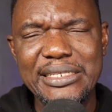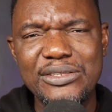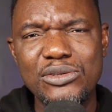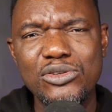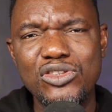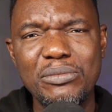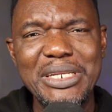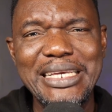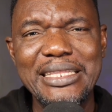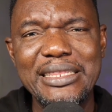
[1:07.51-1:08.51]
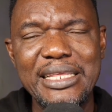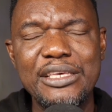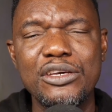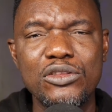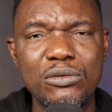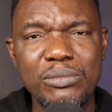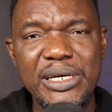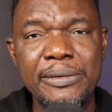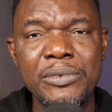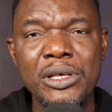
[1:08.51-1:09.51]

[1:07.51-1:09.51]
So somebody can take your number,